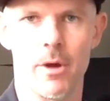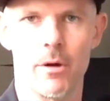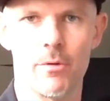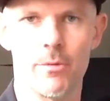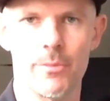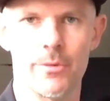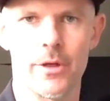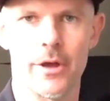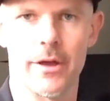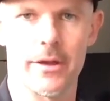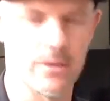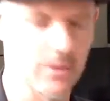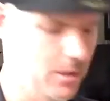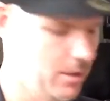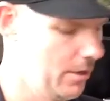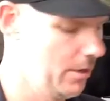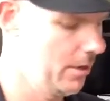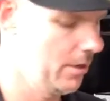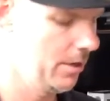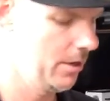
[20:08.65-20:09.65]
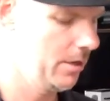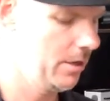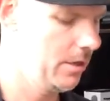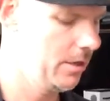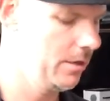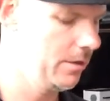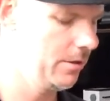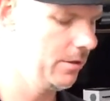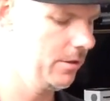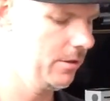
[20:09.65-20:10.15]
I remember that
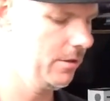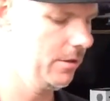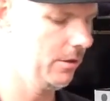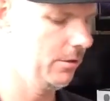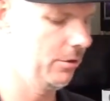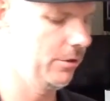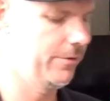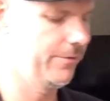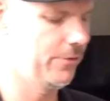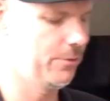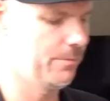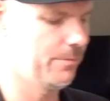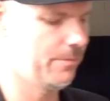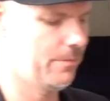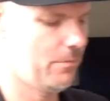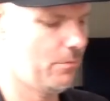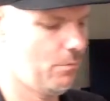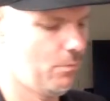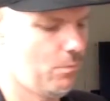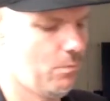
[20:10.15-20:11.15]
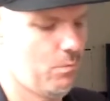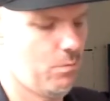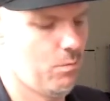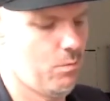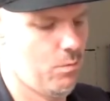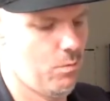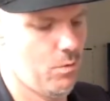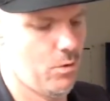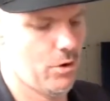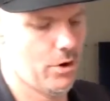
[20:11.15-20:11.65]
a lot of them
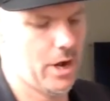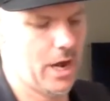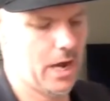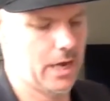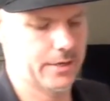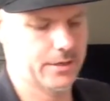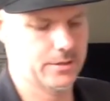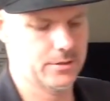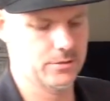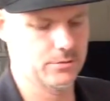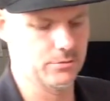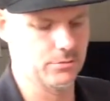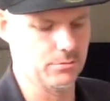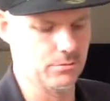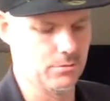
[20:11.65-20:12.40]
were hard to